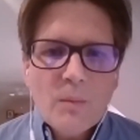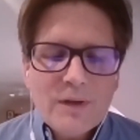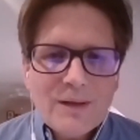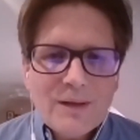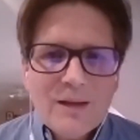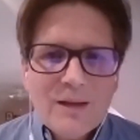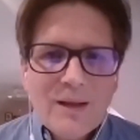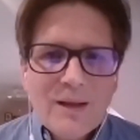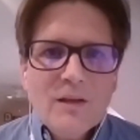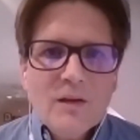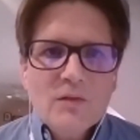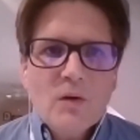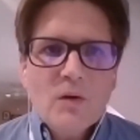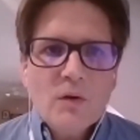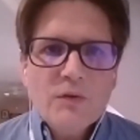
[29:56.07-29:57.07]
I mean, in
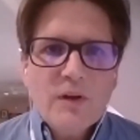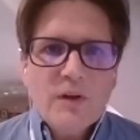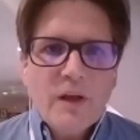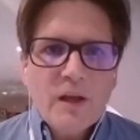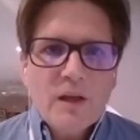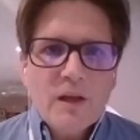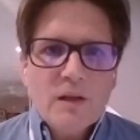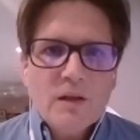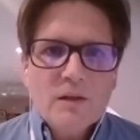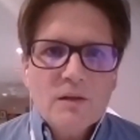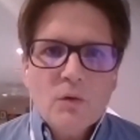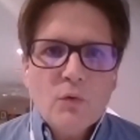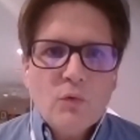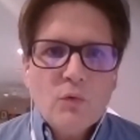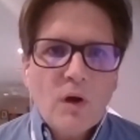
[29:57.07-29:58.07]
this call today,
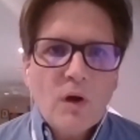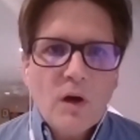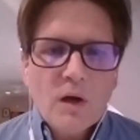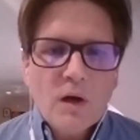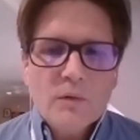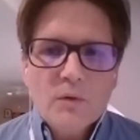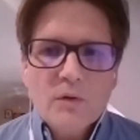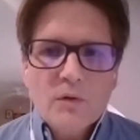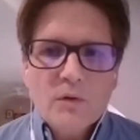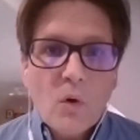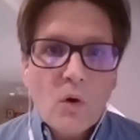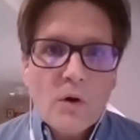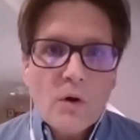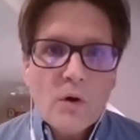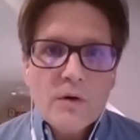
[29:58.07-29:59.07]
you saw
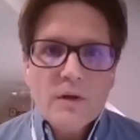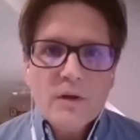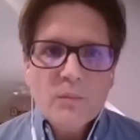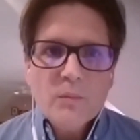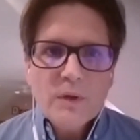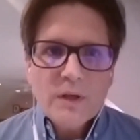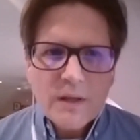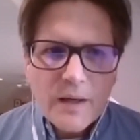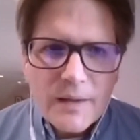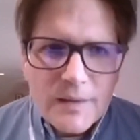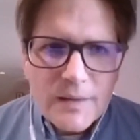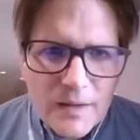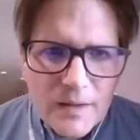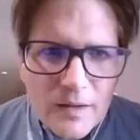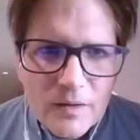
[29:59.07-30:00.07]
Lauren and me kind
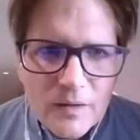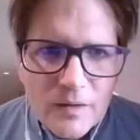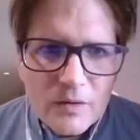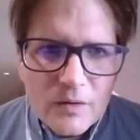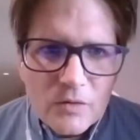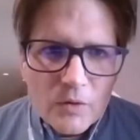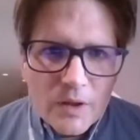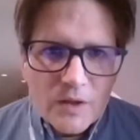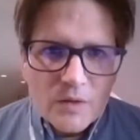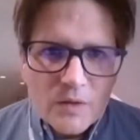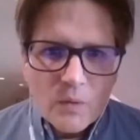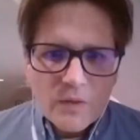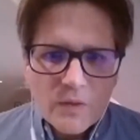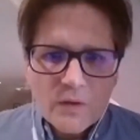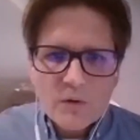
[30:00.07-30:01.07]
of lean into the
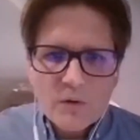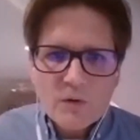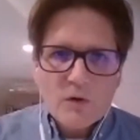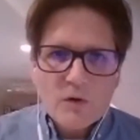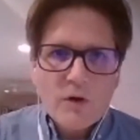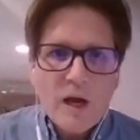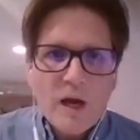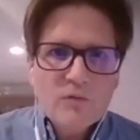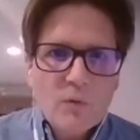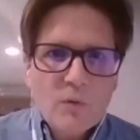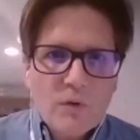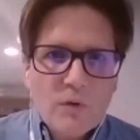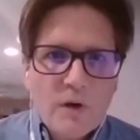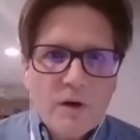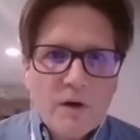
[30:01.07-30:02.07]
screen when the graphs
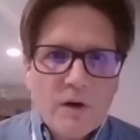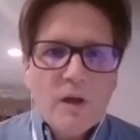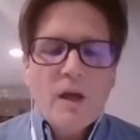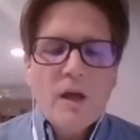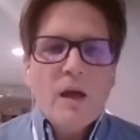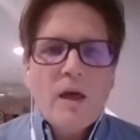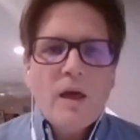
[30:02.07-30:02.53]
were there.